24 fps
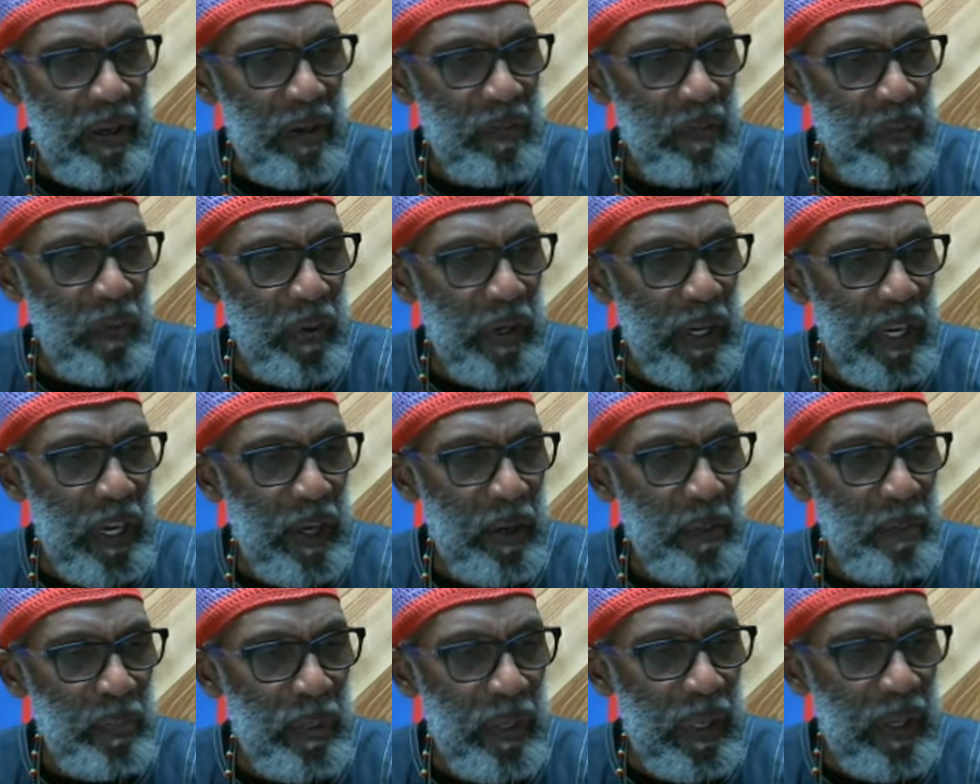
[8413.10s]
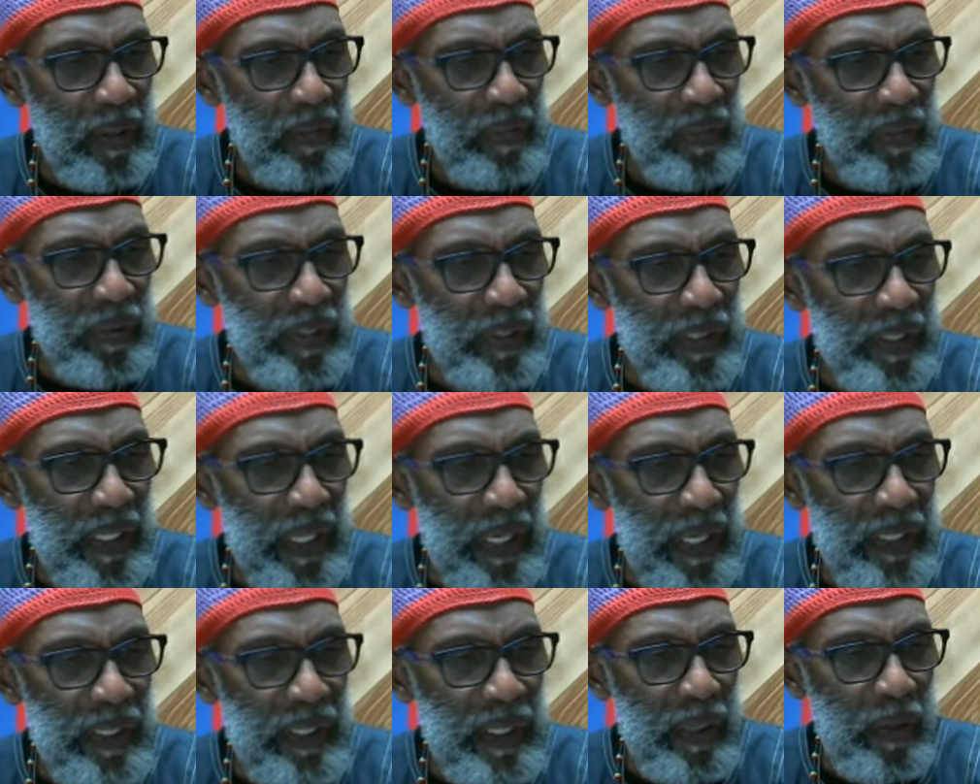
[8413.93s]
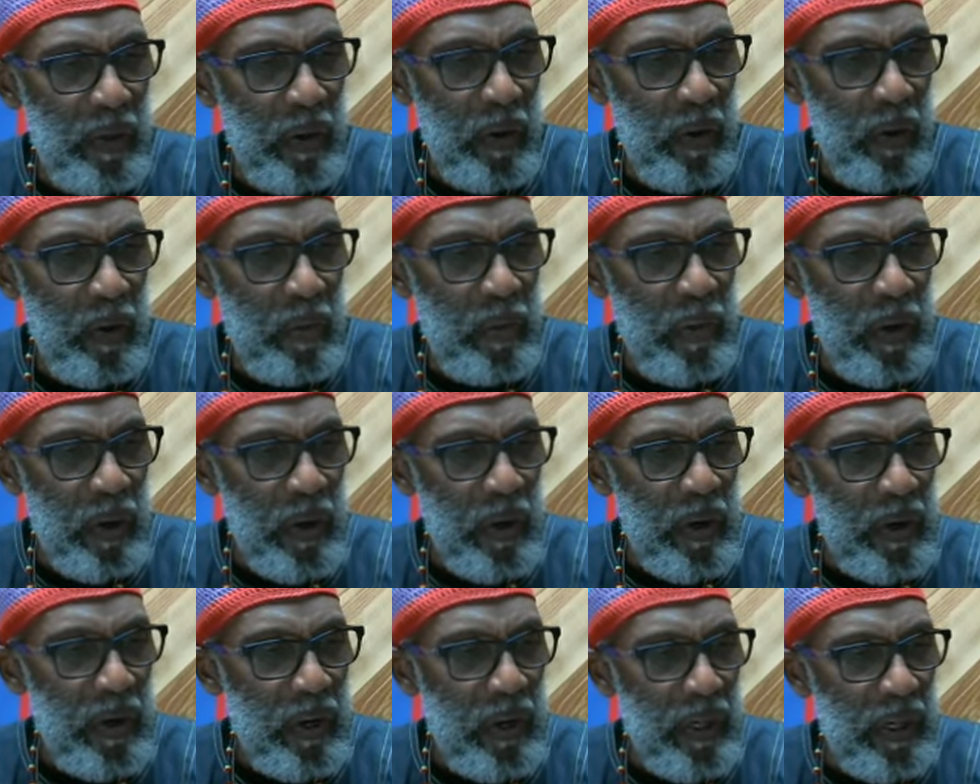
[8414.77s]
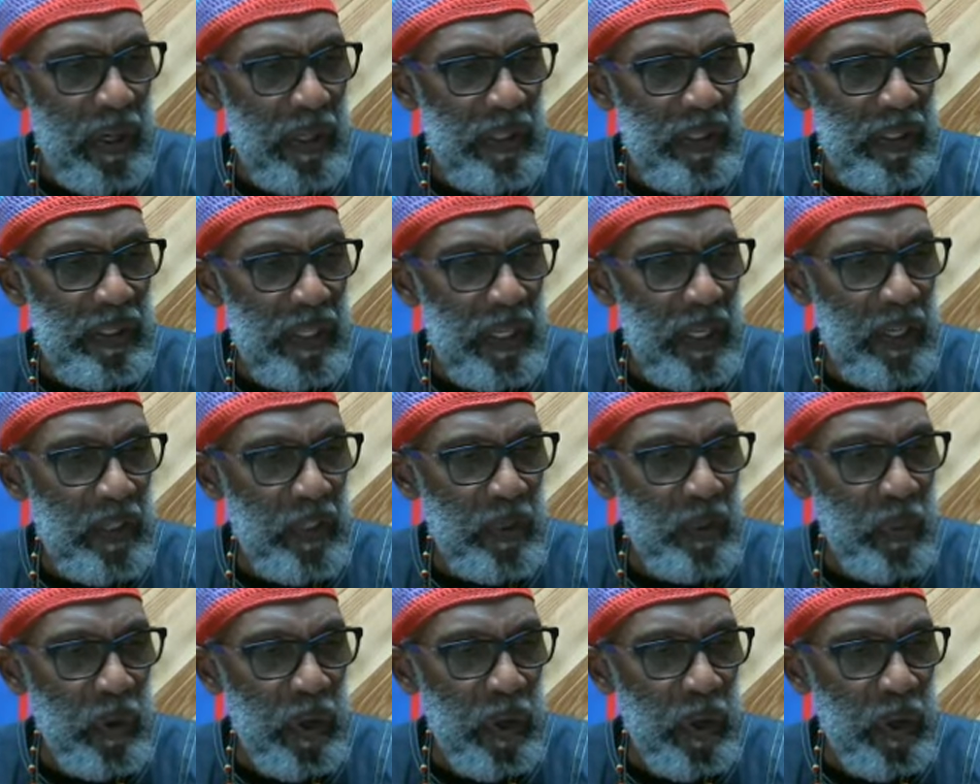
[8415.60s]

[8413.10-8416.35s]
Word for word: therefore can't play for his Nets at home in other states